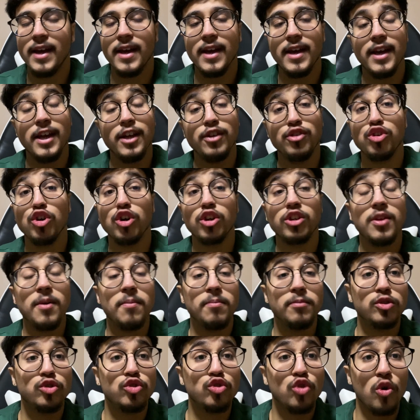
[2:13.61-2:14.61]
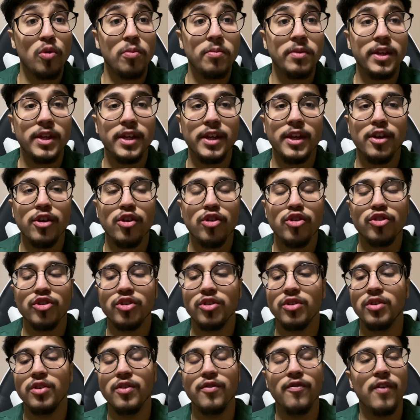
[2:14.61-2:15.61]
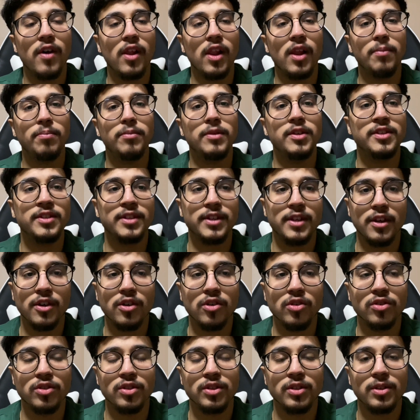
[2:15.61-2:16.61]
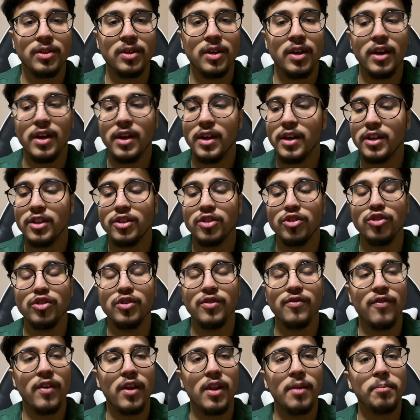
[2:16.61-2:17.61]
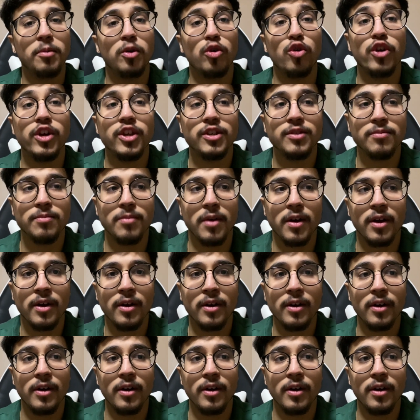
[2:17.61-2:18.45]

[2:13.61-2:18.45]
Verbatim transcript: it took them so many years to develop the skills, to develop charisma,